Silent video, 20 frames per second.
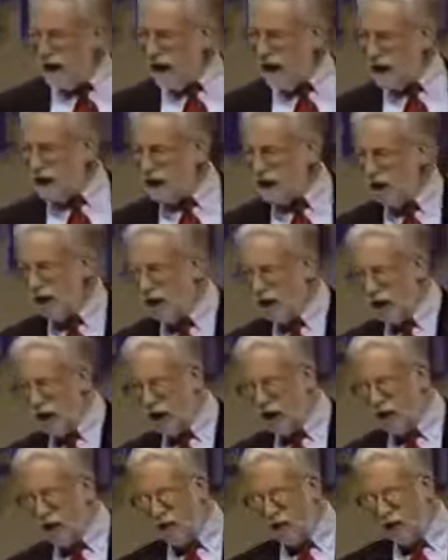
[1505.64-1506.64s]
Now let's go to
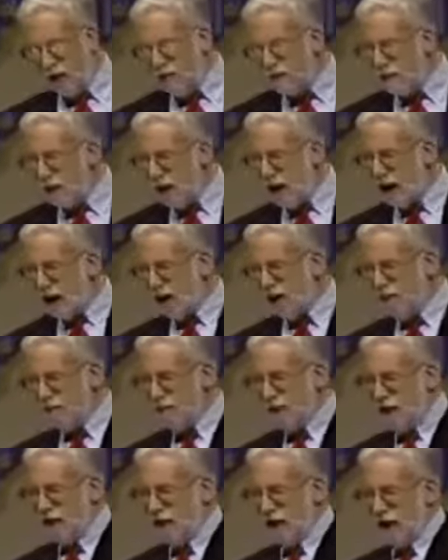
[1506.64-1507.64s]
the early modern
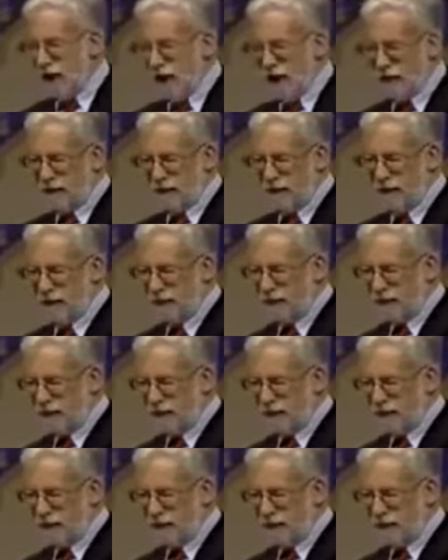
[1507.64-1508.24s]
period.